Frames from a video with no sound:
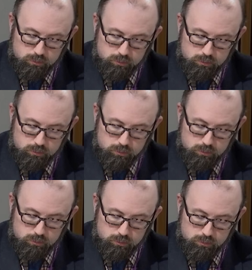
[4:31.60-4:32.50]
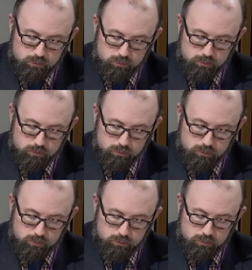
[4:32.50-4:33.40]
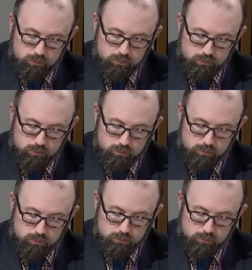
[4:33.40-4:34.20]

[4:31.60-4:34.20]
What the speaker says: This person isn't speaking.